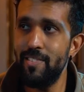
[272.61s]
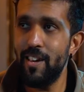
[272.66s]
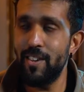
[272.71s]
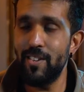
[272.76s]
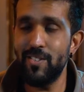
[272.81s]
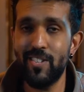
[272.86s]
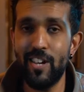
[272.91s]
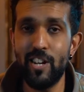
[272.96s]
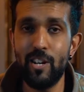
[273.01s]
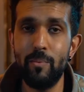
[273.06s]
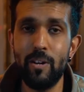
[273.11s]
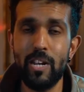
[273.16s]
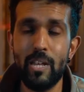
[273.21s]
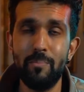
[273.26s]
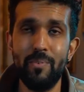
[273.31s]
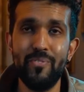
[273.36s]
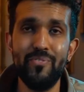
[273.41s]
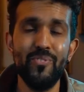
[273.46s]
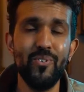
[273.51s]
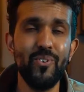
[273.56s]
They had a ceremony
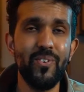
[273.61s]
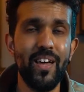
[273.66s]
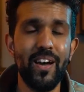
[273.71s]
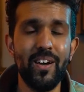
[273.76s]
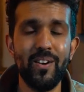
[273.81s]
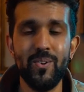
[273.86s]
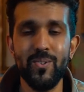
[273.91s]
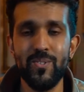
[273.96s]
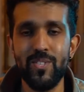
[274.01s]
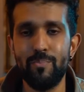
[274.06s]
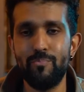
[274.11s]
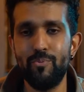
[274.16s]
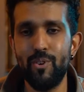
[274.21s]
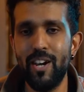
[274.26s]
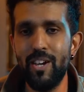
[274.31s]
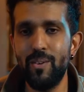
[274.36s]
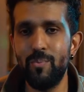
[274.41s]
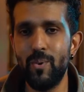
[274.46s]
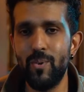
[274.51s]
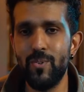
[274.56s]
before that because the
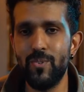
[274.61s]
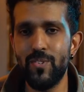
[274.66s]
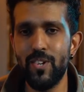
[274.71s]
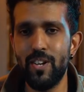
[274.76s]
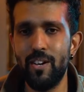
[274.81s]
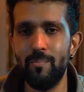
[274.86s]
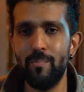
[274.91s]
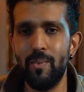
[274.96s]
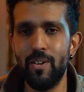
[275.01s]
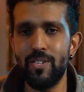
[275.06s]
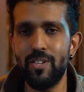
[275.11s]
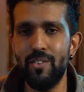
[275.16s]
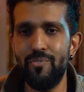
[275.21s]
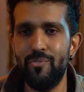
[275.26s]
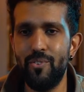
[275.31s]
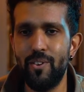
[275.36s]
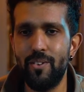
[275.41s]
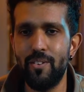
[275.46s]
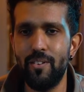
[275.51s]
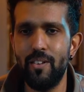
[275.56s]
bride was a
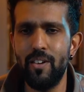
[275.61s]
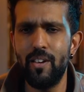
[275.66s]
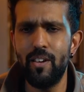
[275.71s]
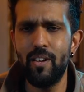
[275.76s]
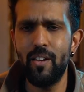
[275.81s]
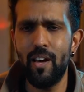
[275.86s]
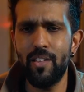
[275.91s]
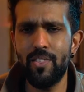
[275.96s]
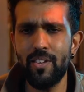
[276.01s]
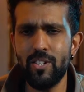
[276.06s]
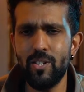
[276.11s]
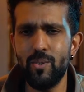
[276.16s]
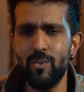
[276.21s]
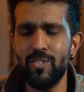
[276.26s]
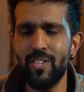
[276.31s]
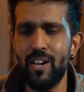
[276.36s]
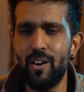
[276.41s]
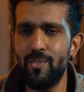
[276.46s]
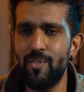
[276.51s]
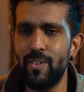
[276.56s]
different, I think she was
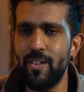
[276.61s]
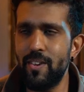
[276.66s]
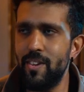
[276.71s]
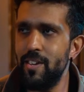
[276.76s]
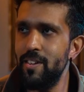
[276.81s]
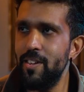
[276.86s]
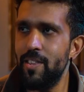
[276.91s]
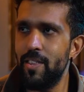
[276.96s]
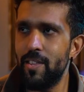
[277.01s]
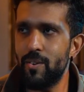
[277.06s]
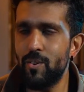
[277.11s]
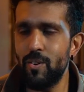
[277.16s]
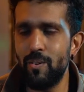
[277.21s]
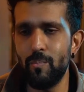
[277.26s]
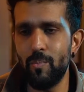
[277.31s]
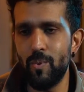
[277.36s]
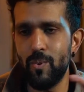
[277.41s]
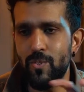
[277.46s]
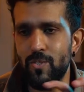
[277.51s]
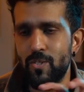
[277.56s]
South Indian, and the
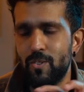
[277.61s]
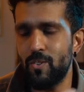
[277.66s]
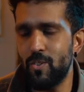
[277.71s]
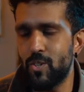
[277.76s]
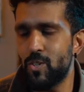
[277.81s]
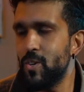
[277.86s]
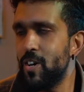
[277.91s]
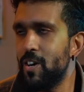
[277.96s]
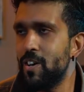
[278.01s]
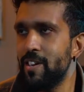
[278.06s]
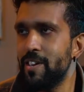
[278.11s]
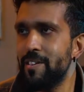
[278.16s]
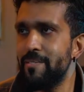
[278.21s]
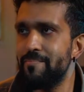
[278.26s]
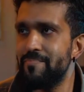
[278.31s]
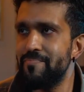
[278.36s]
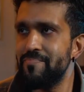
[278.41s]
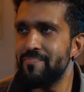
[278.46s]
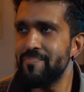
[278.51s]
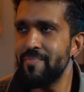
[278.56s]
groom was Gujarati.
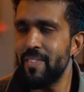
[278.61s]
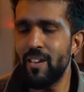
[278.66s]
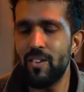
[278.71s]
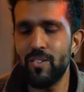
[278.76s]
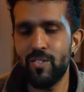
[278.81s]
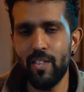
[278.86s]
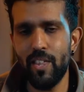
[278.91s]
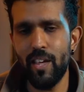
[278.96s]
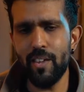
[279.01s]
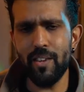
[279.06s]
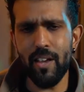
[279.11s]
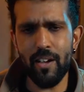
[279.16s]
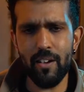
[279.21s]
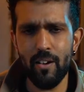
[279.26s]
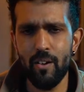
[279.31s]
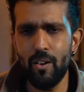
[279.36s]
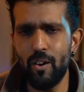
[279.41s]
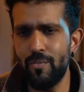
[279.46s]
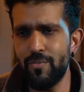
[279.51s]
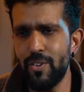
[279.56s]
So they had like a
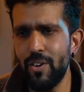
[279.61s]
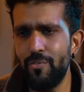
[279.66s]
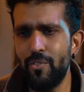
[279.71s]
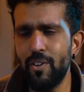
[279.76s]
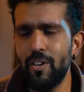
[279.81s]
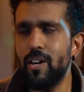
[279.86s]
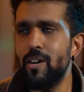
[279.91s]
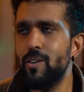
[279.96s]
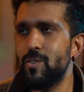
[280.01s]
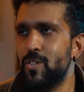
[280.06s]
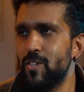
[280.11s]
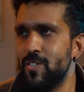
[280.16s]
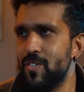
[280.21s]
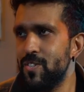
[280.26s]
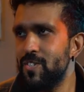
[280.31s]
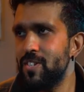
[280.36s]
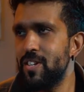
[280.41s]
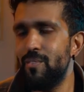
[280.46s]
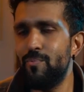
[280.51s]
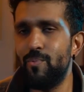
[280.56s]
lot of different cultures and
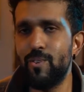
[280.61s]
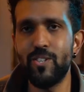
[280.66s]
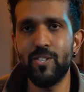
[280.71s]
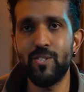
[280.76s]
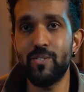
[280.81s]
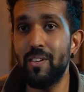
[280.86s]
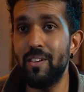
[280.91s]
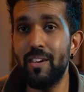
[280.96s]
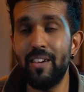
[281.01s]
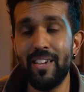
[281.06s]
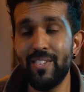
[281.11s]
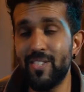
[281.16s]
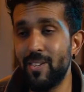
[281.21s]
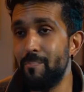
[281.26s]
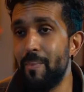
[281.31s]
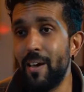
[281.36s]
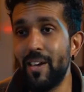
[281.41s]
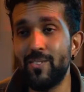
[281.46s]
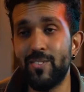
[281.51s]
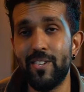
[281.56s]
stuff, which is it's
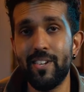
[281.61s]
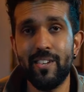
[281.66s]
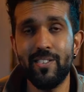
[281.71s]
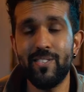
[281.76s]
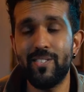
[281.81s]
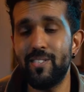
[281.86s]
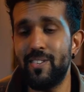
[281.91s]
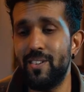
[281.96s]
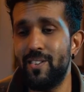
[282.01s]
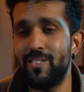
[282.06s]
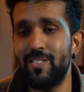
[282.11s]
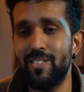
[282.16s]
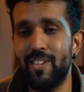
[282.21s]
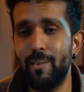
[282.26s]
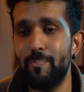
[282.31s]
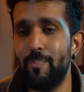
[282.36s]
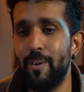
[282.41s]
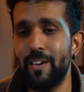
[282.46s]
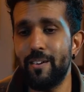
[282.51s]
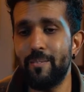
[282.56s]
amazing, it's
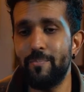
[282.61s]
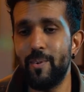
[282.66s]
epic.